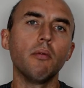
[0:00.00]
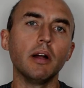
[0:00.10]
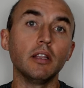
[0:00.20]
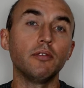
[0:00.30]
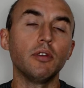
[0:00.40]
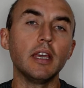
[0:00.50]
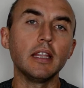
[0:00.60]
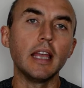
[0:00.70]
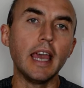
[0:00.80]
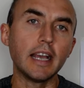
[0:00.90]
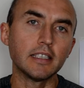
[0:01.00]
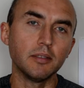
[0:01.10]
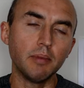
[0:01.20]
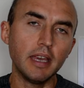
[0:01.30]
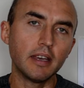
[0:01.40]
While if you eat eggs
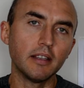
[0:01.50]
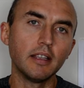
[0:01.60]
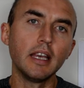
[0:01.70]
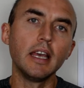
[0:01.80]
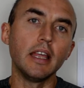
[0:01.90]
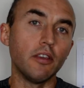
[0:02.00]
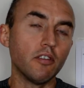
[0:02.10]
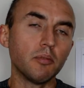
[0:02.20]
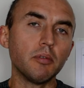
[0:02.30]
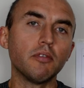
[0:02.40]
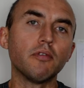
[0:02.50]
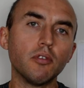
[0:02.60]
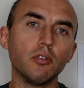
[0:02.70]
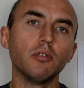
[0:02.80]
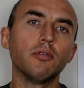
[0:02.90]
and bacon, you will be
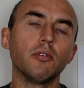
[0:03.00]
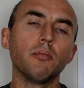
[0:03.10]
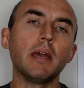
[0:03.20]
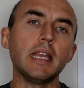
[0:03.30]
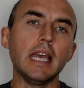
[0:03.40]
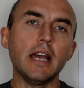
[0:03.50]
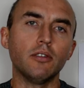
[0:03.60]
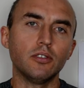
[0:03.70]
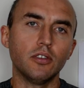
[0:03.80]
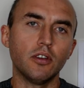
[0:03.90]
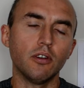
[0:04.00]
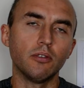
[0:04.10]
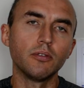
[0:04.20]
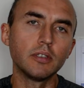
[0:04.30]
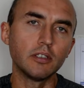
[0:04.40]
full for many hours to
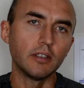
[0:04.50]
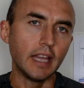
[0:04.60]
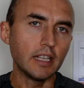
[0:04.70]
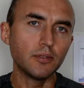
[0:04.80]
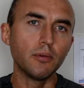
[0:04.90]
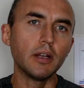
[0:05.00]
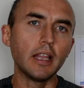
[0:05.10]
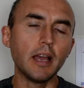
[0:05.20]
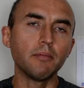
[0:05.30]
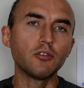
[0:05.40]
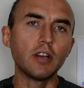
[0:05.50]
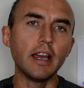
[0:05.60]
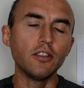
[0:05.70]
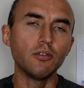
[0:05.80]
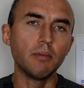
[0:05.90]
go. So that's what I'm
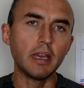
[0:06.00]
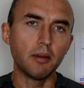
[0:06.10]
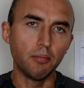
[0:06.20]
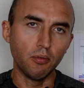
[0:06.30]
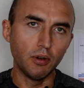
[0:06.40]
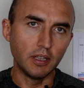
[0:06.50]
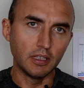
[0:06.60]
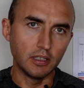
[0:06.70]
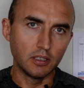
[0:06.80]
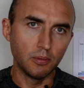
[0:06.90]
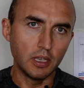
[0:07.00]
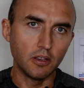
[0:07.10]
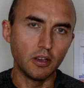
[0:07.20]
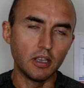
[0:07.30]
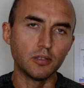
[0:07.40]
trying to make a point in this
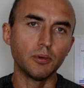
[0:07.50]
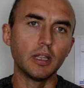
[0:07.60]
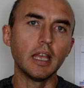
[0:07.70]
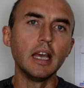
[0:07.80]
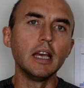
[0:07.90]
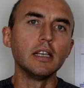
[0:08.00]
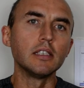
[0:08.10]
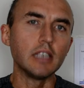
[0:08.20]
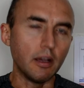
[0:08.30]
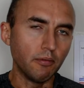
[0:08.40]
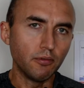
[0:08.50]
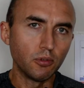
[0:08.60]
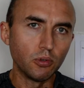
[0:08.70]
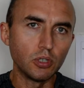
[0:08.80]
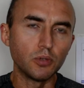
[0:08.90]
video, is what some
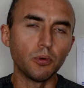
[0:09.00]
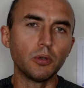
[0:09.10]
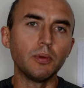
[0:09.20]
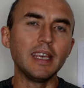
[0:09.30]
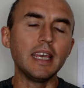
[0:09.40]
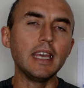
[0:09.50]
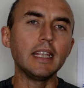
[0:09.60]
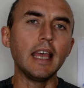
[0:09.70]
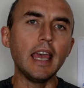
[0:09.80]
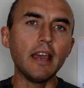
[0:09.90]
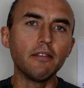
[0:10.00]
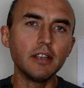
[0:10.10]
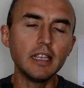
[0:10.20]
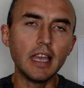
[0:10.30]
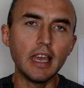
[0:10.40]
foods, what we eat
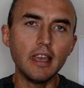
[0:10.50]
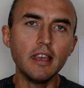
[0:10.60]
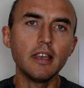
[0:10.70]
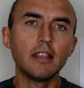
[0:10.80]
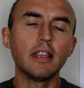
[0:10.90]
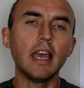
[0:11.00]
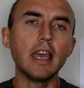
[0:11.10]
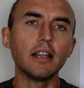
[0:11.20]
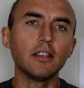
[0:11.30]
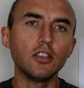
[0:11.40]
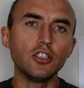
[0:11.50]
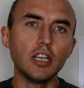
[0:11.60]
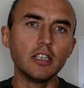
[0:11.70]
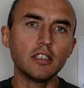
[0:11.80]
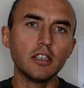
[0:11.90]
every day, they are
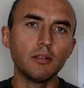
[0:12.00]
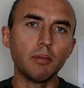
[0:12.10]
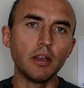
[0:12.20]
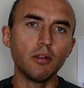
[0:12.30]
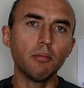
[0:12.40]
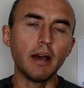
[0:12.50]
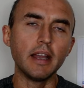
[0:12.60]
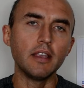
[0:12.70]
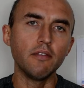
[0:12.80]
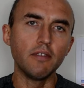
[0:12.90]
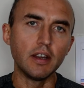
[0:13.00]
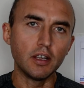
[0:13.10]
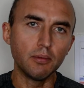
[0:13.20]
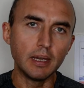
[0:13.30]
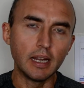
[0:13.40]
digested by your body very
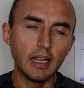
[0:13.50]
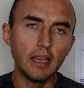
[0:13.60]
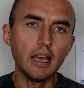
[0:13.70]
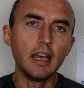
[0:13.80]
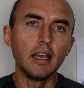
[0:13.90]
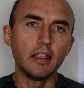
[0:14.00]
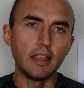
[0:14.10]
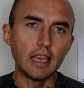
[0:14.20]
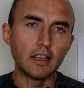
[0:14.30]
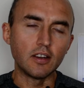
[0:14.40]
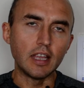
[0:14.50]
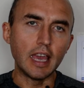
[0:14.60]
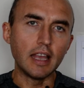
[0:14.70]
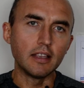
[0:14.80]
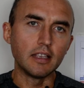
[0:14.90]
quickly. They
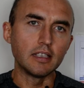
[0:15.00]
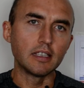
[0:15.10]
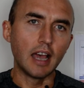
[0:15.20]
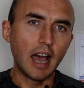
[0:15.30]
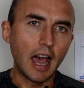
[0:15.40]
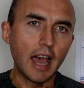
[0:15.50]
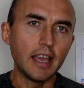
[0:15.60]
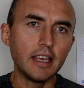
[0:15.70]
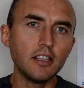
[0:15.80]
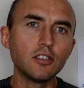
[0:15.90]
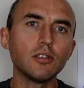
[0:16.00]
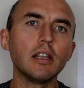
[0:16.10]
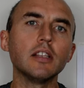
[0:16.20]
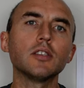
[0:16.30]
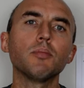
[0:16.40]
create this high
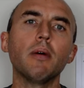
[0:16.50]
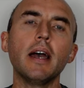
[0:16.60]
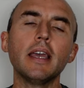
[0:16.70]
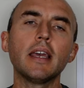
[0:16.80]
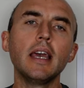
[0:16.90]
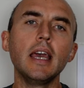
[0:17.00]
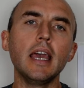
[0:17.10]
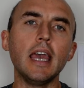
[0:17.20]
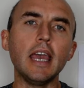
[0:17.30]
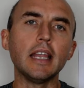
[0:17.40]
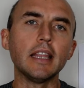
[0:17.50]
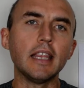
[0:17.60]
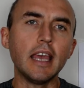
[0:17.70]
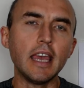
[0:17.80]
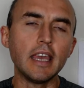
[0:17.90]
insulin spike, and
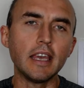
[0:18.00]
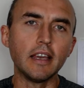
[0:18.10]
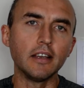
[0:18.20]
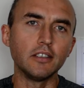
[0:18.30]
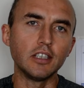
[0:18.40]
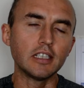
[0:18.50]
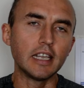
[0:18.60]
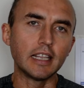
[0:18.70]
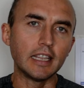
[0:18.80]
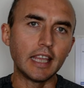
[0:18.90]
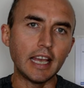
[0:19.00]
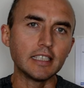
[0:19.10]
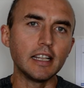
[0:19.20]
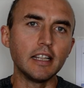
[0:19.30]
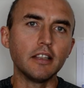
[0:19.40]
they just like the
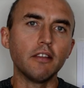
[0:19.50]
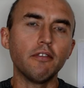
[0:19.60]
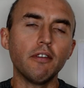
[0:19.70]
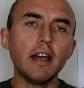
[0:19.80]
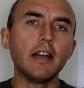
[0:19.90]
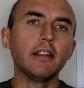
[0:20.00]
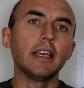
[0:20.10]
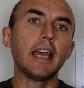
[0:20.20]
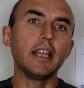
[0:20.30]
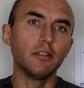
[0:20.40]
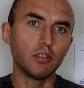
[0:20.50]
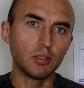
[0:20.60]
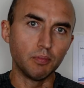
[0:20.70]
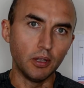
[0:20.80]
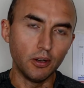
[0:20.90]
gasoline in the fire, they kind of
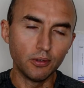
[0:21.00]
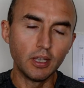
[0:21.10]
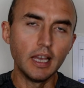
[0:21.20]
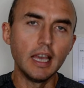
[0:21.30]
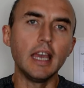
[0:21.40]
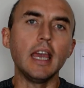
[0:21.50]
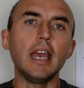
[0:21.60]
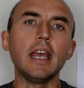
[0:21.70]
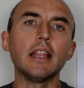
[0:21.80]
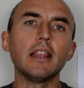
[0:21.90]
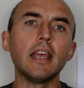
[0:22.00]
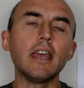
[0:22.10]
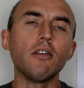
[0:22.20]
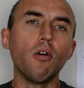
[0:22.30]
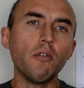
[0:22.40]
explode, and
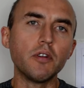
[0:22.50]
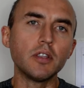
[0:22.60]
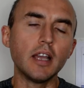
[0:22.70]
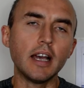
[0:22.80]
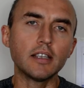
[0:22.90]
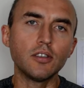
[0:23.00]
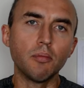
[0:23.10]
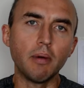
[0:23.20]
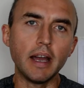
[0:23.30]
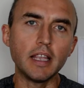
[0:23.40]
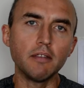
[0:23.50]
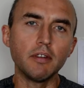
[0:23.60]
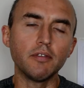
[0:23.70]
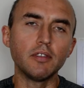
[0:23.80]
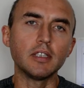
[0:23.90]
they overtax your body
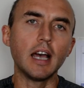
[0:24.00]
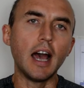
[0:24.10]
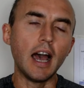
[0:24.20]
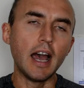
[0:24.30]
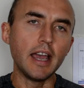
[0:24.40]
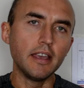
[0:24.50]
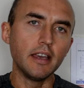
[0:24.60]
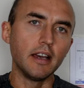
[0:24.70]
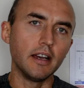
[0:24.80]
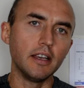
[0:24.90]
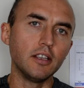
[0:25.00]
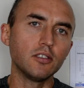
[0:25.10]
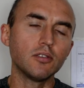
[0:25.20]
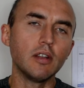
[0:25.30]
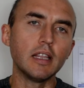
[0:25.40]
with this high
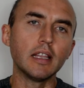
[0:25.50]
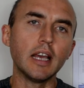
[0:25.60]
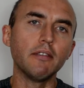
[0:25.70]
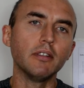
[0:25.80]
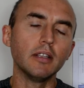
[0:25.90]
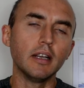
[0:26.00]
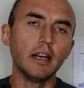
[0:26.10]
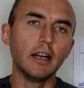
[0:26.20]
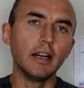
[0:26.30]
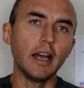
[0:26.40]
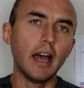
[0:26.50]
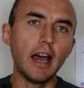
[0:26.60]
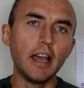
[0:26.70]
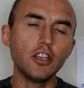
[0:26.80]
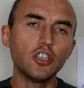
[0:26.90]
insulin level,
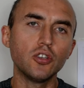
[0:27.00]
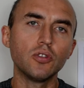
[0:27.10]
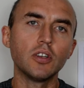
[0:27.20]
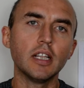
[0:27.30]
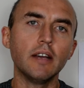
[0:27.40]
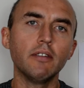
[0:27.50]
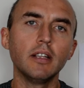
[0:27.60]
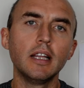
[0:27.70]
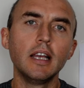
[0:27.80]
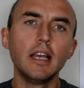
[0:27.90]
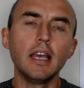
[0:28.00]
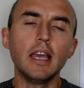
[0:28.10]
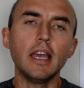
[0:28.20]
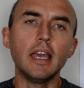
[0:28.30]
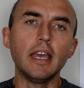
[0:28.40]
high sugar level,
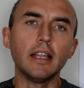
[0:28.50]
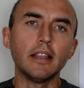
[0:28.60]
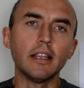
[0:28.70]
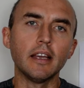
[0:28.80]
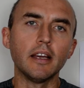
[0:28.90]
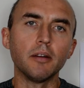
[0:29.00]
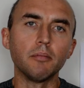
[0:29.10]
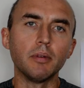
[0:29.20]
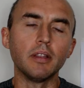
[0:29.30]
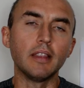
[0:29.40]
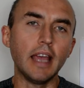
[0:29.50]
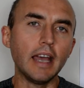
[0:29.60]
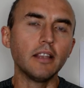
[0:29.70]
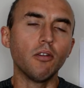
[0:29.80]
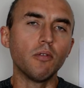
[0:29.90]
and
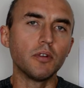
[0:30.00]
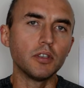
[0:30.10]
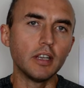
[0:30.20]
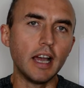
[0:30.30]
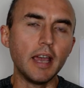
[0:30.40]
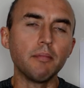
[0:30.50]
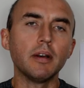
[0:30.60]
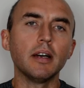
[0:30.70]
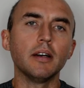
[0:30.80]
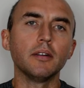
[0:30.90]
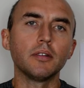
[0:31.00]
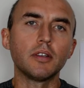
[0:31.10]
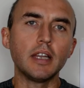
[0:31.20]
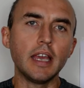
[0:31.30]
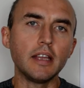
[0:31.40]
that over time
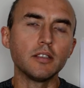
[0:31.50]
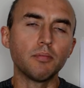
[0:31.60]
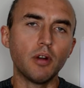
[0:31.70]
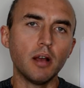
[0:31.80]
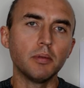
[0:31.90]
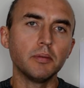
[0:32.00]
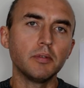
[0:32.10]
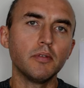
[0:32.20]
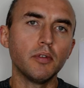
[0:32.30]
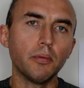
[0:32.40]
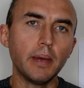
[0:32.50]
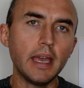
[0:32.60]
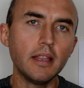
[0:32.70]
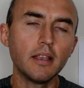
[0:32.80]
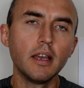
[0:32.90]
creates problems with your
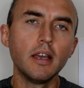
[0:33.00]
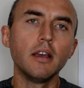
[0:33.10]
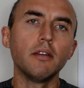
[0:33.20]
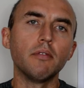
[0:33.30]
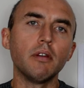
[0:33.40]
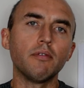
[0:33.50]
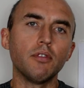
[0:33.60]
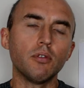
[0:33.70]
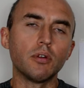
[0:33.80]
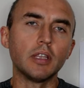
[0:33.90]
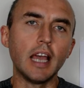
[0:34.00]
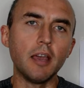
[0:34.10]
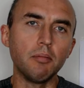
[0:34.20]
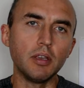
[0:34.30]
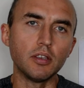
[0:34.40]
weight, with your
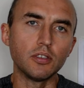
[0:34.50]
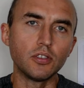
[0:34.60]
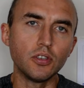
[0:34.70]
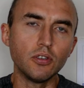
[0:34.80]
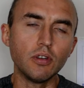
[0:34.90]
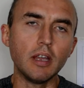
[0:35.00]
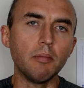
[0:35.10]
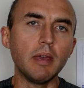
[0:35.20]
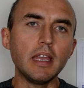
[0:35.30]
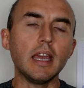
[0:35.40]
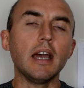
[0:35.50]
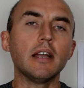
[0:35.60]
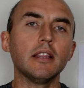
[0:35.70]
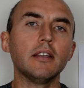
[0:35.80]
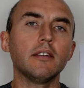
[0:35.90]
diabetes too, and many
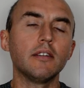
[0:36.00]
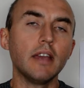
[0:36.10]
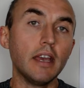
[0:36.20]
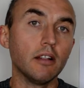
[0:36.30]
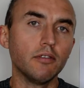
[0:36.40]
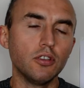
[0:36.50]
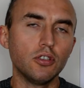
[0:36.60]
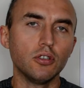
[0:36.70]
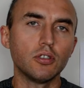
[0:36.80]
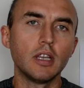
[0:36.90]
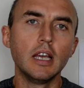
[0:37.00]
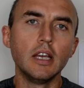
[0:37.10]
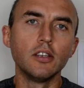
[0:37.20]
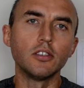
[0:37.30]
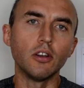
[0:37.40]
other health issues.
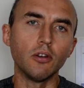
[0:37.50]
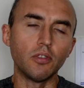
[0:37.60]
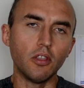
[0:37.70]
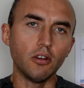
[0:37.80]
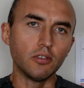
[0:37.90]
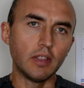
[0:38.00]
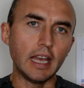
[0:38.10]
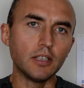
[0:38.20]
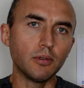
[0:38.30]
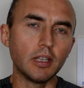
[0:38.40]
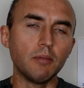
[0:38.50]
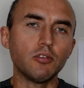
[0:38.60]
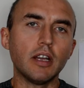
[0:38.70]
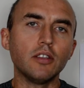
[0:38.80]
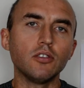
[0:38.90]
So that's what I'm
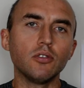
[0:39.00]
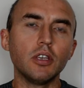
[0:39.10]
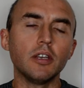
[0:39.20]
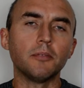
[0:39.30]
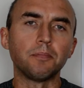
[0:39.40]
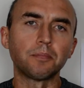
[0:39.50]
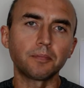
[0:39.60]
trying to do here.